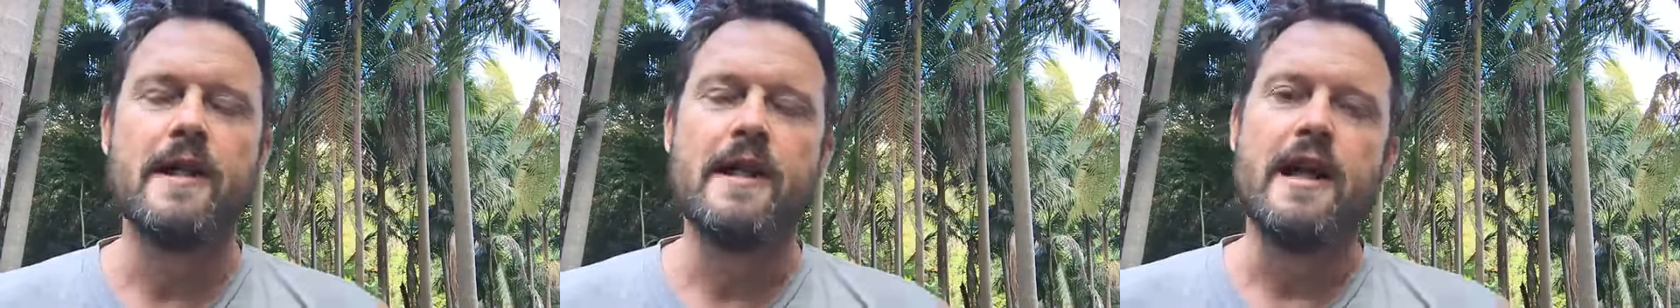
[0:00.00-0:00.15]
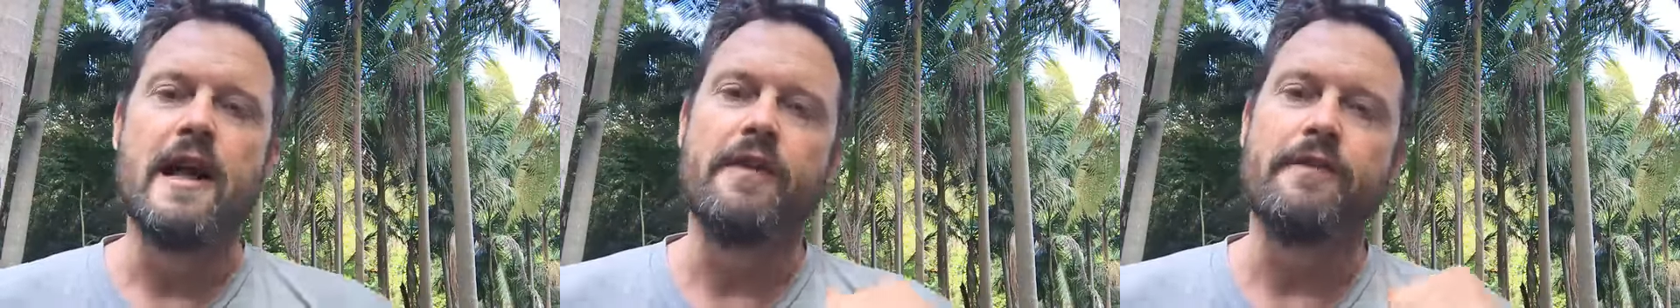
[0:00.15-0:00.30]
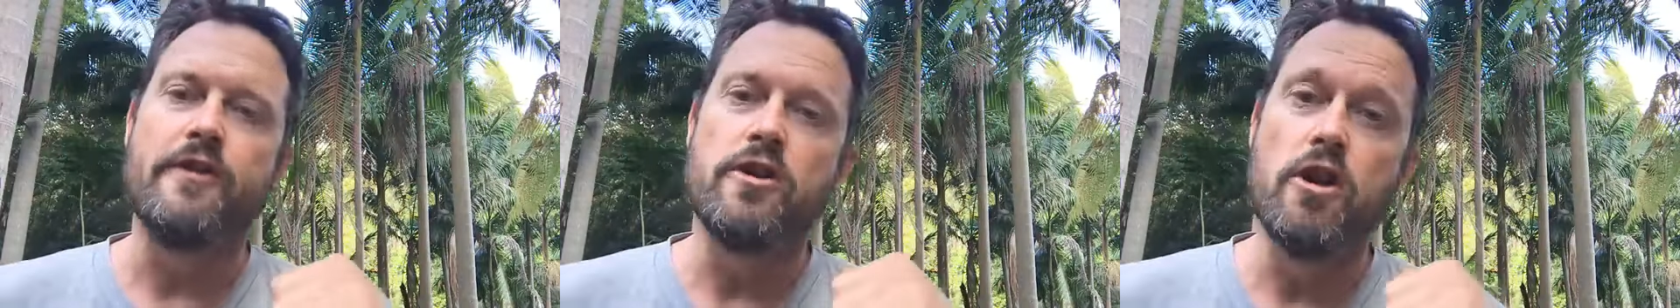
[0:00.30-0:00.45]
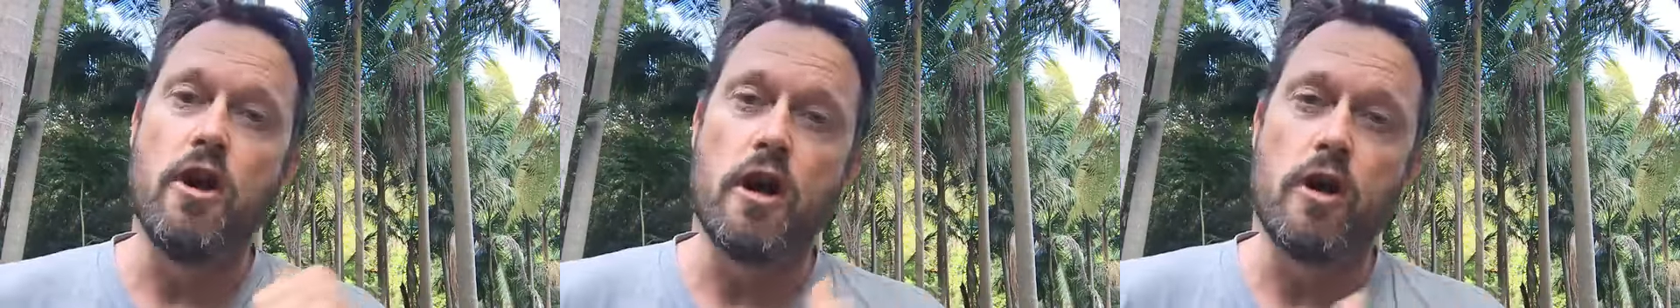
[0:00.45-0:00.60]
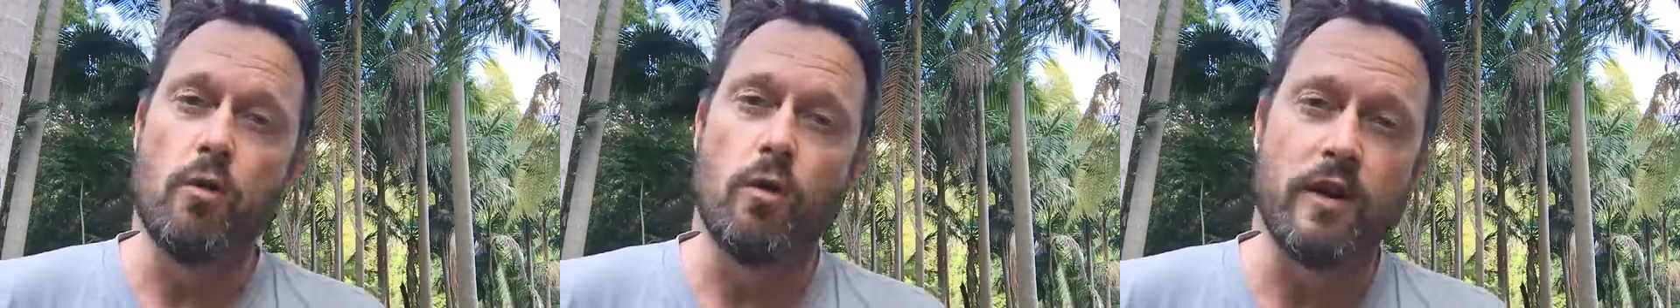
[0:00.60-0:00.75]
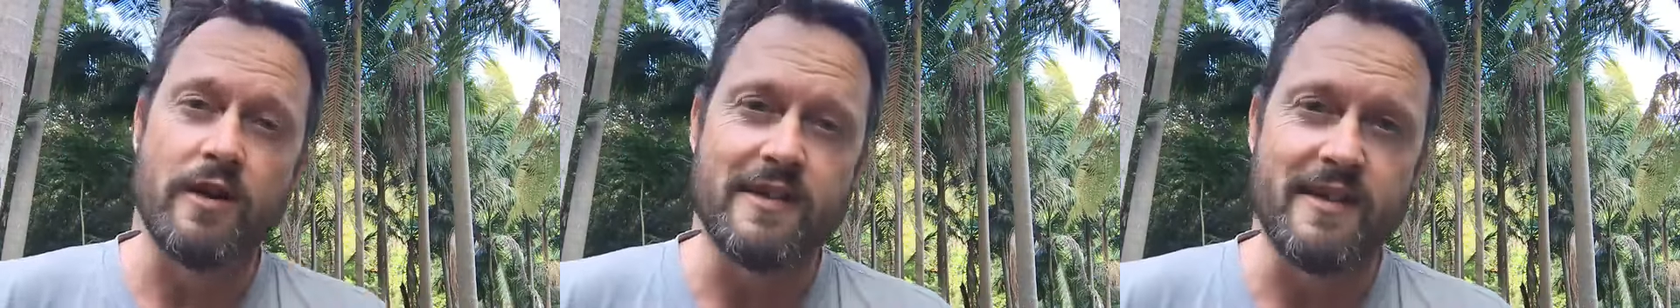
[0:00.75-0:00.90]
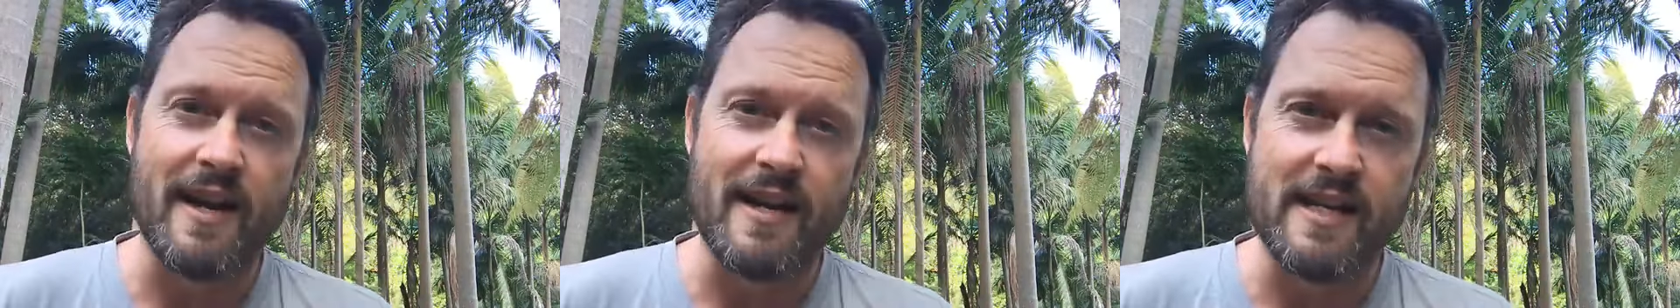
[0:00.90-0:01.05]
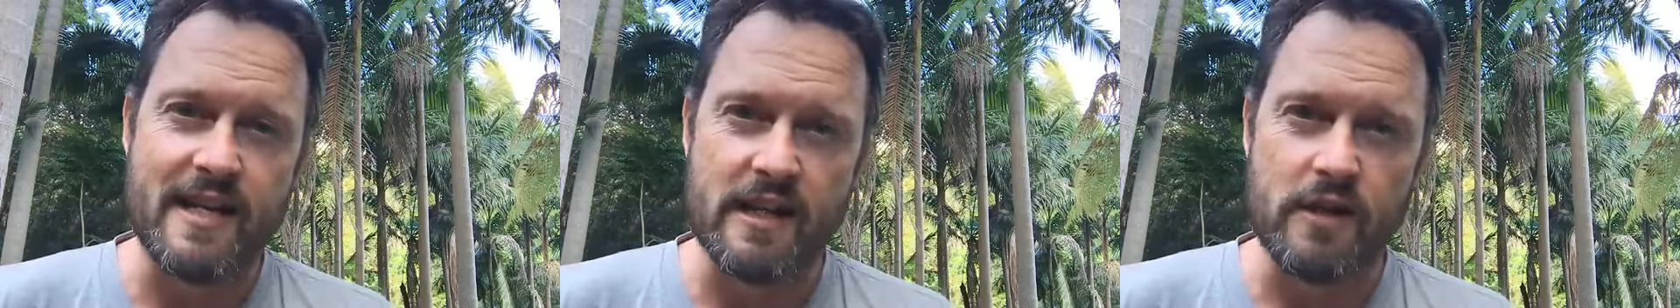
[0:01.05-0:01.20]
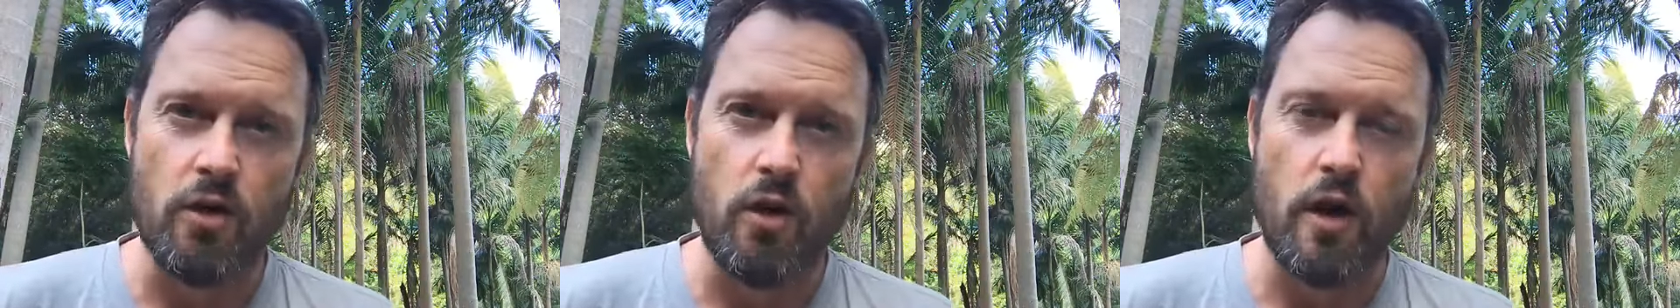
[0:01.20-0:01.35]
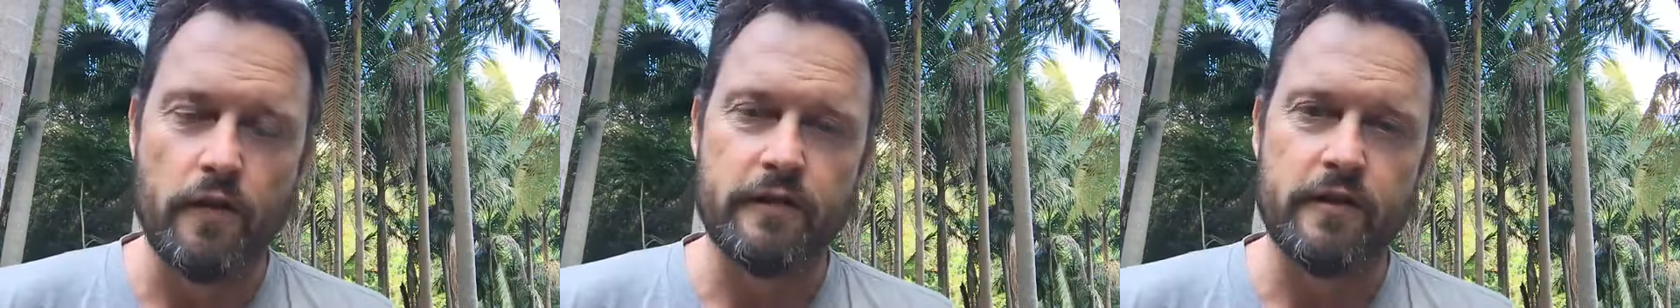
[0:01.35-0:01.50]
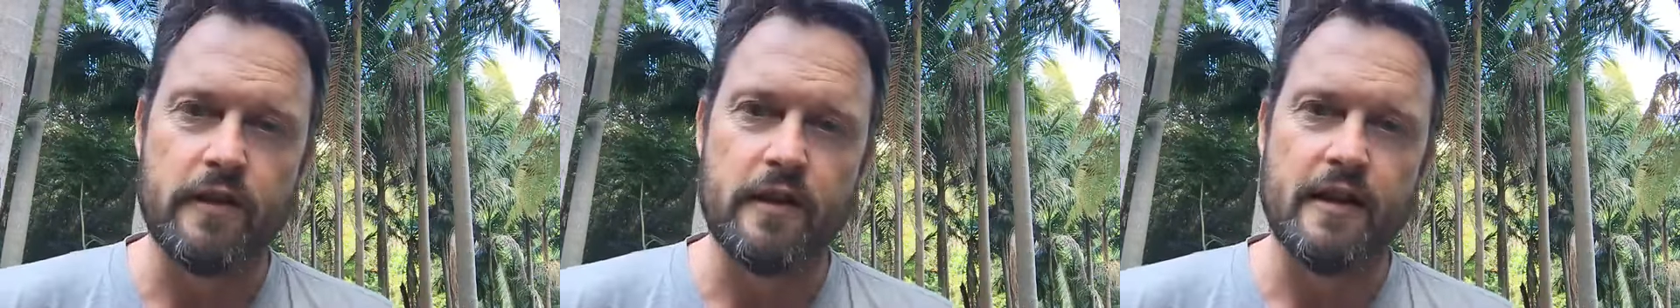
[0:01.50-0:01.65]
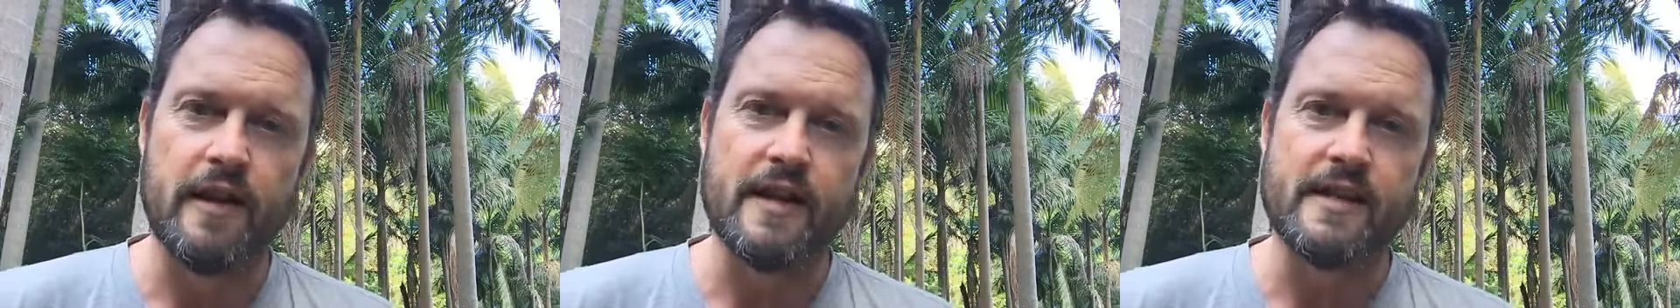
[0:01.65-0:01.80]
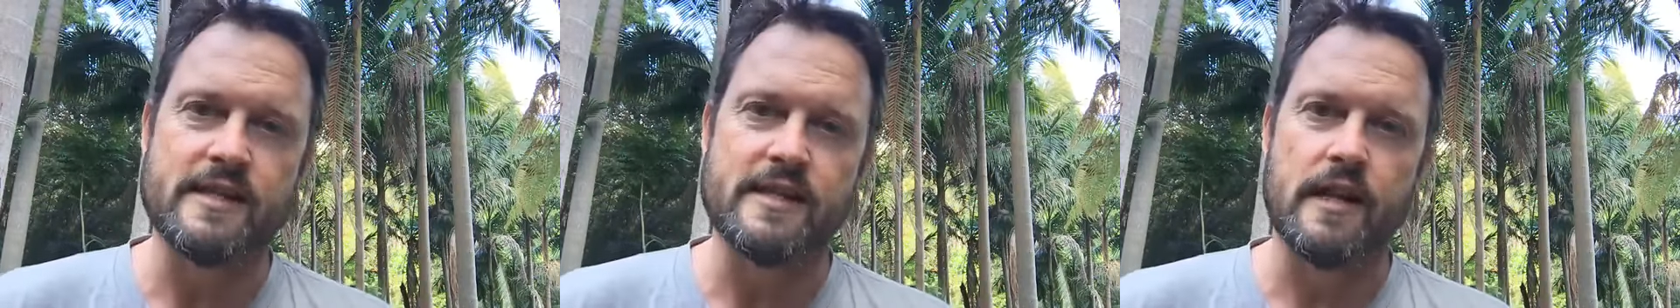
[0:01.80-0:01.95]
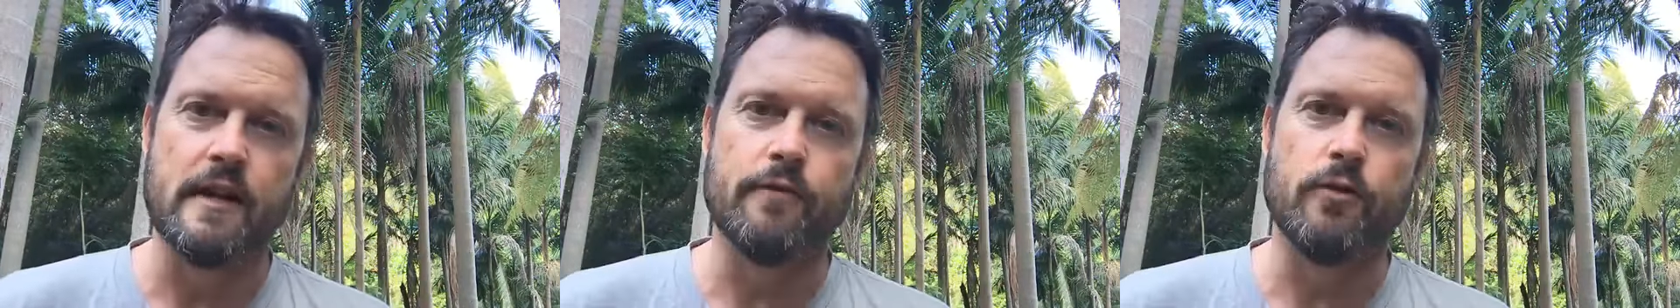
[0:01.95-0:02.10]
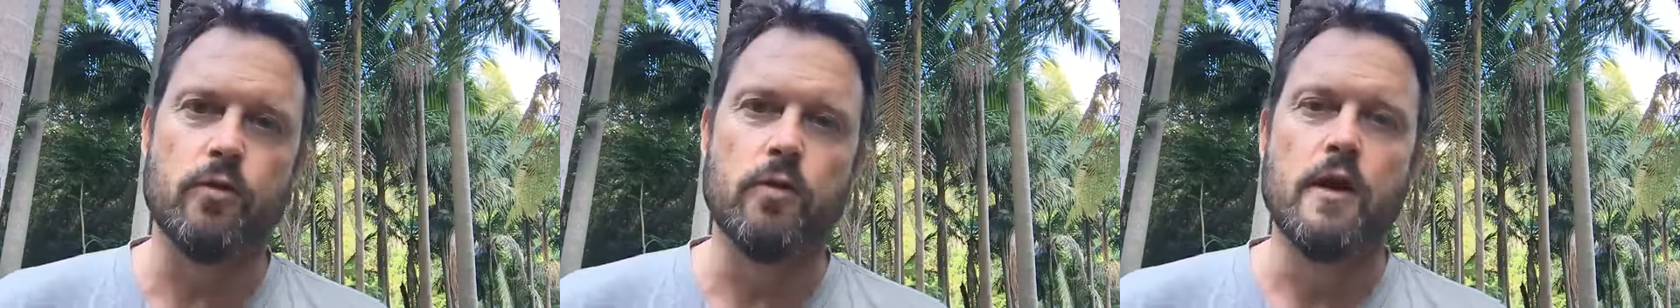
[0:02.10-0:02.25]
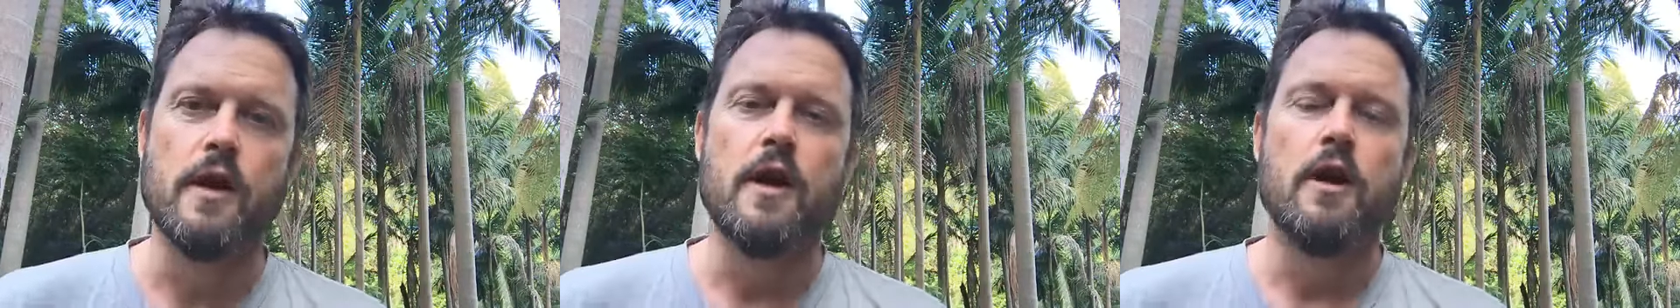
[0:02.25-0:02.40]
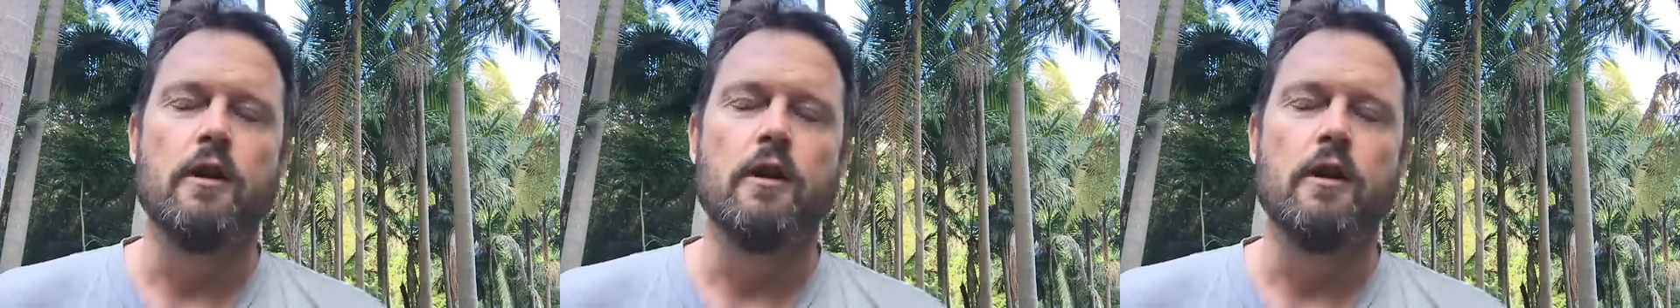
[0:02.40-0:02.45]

if you know you want to take your life to the next level,